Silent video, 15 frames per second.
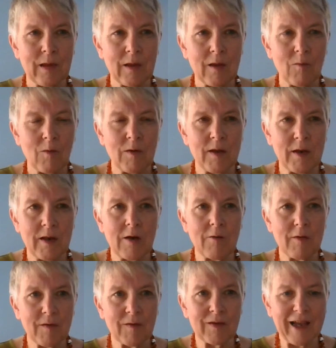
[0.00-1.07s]
with a
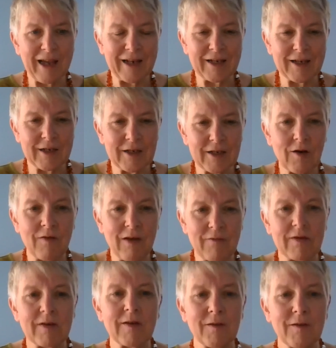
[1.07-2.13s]
lower standard of
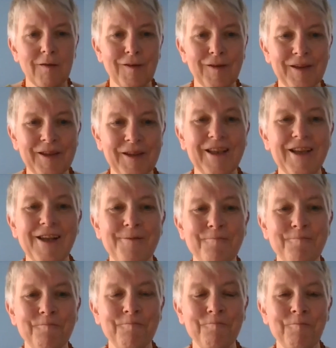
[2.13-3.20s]
evidence
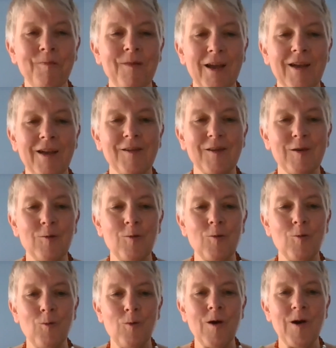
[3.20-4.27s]
as to
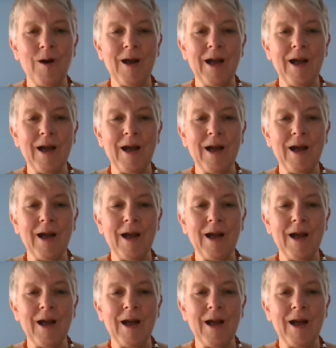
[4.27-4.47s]
what.